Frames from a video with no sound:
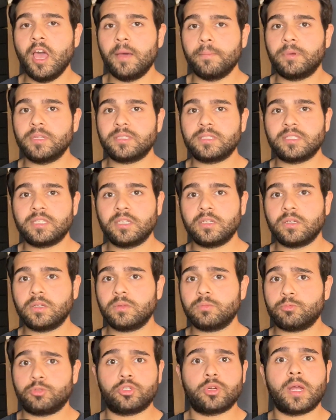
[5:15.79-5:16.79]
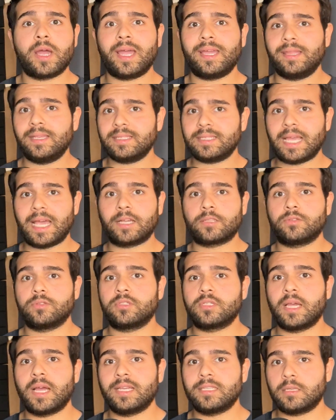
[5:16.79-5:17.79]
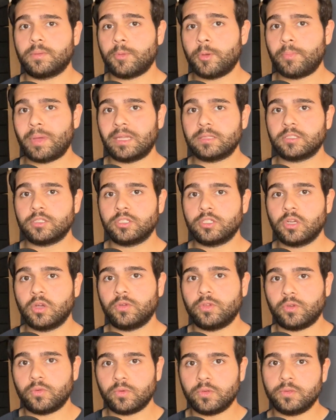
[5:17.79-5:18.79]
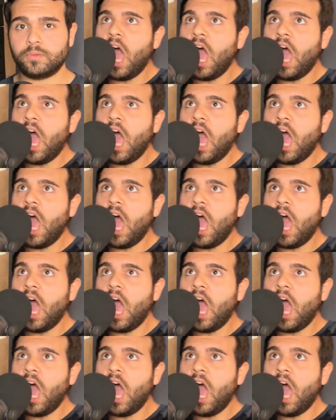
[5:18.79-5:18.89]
but still try this exercise I'm about to show you.